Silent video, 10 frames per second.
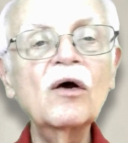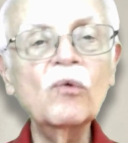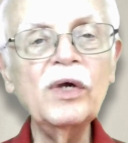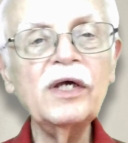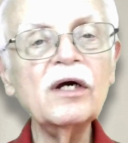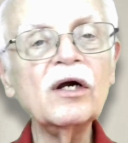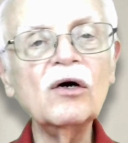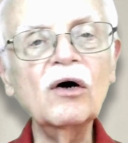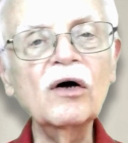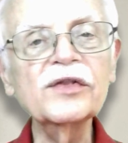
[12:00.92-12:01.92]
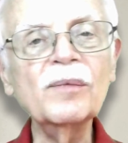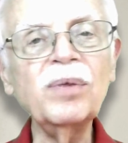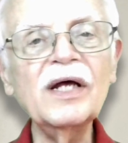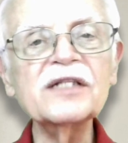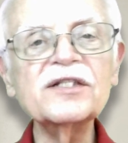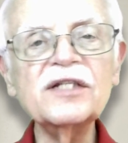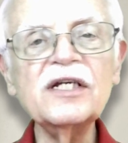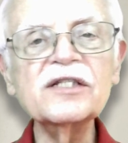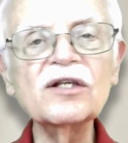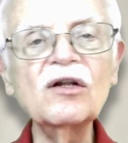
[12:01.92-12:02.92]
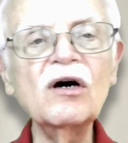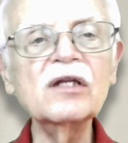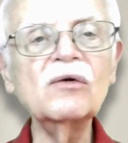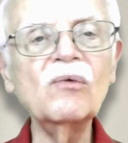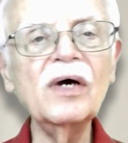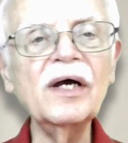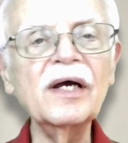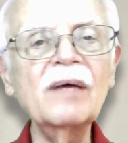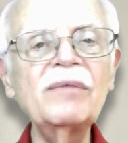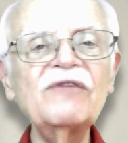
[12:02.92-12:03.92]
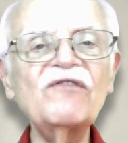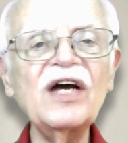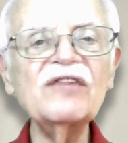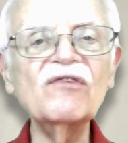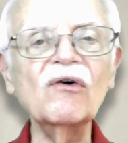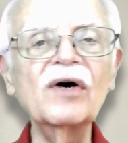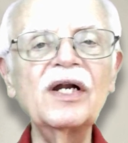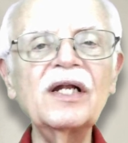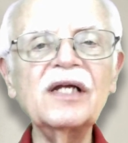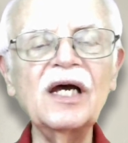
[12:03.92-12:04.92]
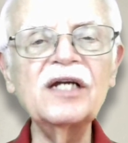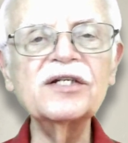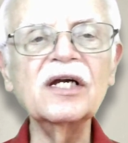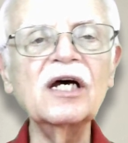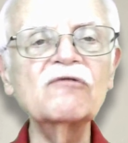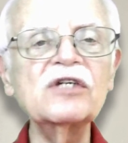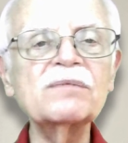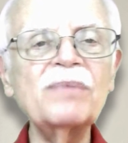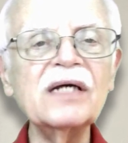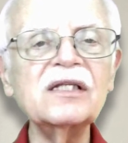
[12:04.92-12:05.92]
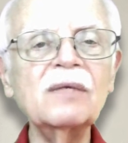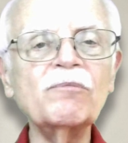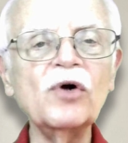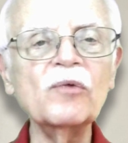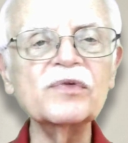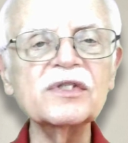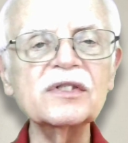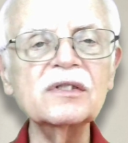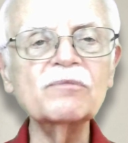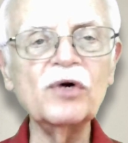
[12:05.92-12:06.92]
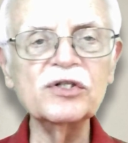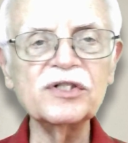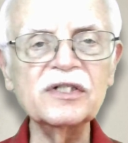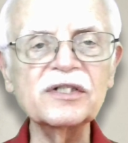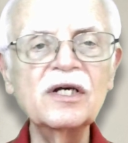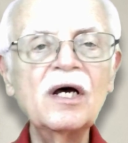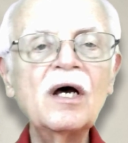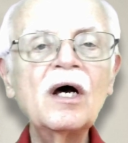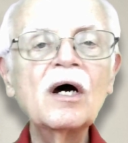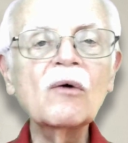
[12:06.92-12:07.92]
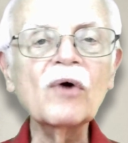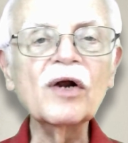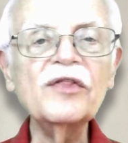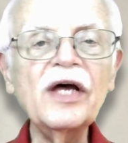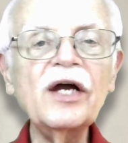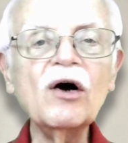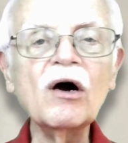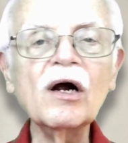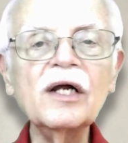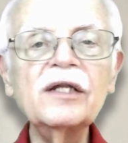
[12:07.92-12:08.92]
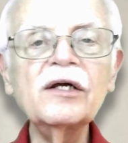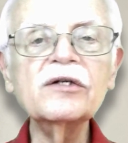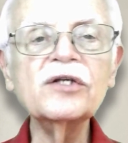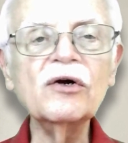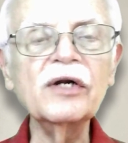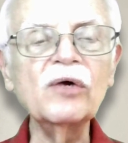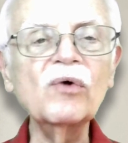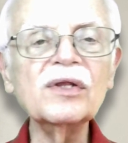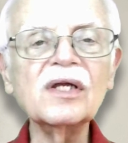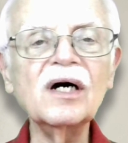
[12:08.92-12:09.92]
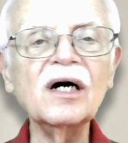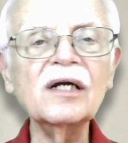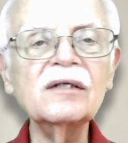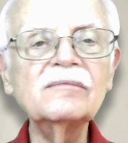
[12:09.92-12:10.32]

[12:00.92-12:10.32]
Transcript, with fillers: We are called to plant seeds along the way and be faithful in engaging and respecting persons where they are in their journey with God.